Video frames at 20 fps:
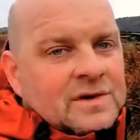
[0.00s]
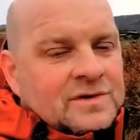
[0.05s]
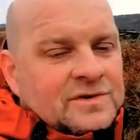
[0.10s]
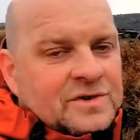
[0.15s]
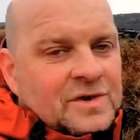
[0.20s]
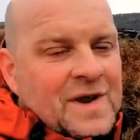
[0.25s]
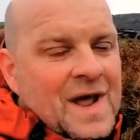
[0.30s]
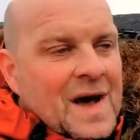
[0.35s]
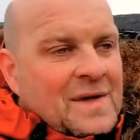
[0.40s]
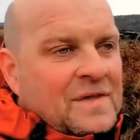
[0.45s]

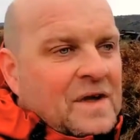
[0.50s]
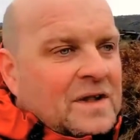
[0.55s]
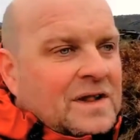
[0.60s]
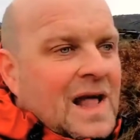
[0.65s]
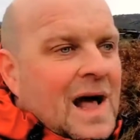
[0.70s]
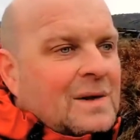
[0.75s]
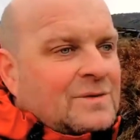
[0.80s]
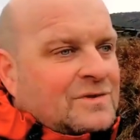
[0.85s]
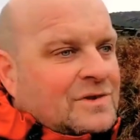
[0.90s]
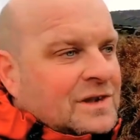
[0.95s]
So now the
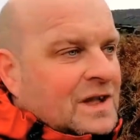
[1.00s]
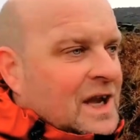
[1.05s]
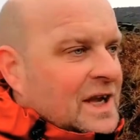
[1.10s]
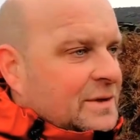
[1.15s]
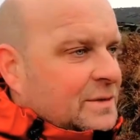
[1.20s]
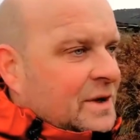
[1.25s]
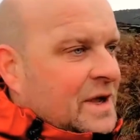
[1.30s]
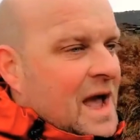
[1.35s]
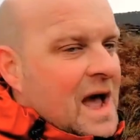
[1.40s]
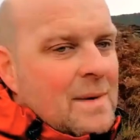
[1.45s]
clouds cleared,
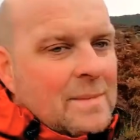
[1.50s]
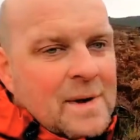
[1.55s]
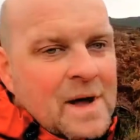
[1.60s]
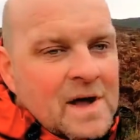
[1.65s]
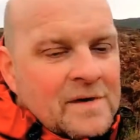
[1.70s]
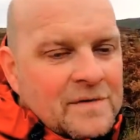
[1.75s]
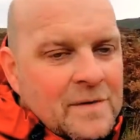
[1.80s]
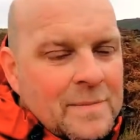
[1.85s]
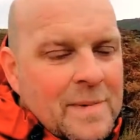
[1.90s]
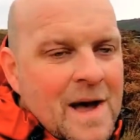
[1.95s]
we get a bit
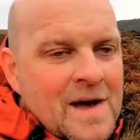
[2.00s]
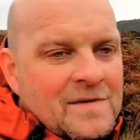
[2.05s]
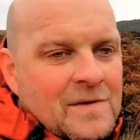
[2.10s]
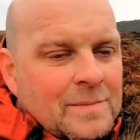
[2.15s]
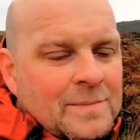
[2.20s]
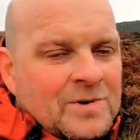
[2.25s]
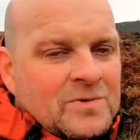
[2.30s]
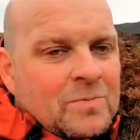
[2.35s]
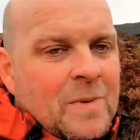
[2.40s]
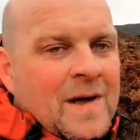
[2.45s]
of a
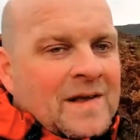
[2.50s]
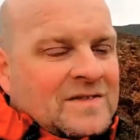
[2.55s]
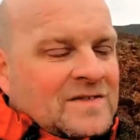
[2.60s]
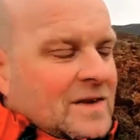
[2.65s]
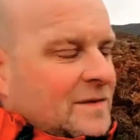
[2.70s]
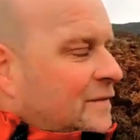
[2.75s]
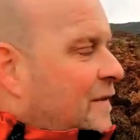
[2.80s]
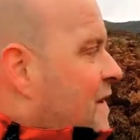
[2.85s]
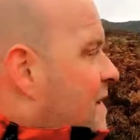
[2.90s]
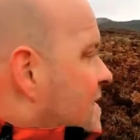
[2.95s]

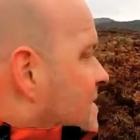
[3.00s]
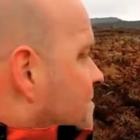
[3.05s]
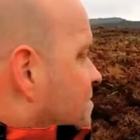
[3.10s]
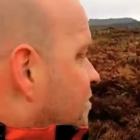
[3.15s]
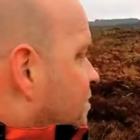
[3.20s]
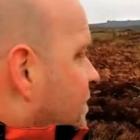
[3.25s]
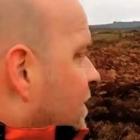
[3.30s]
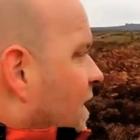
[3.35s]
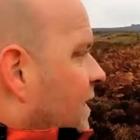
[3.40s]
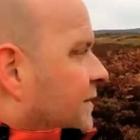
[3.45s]
perspective
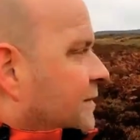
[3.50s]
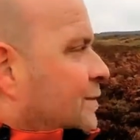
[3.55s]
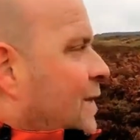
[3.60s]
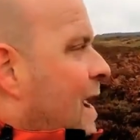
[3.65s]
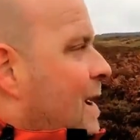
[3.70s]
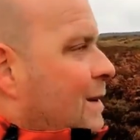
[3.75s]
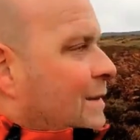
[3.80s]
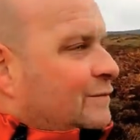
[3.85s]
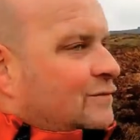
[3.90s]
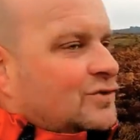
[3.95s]
of
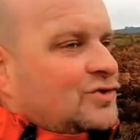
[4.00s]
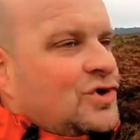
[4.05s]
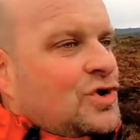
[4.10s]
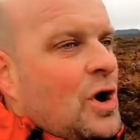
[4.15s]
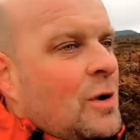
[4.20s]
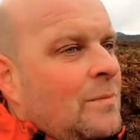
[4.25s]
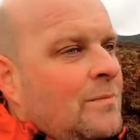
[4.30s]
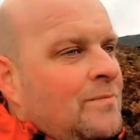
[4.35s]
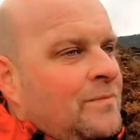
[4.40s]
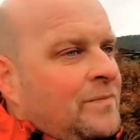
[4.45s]
where we've just
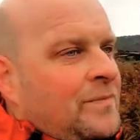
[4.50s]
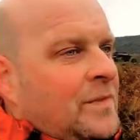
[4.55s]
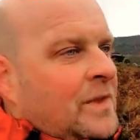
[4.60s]
come.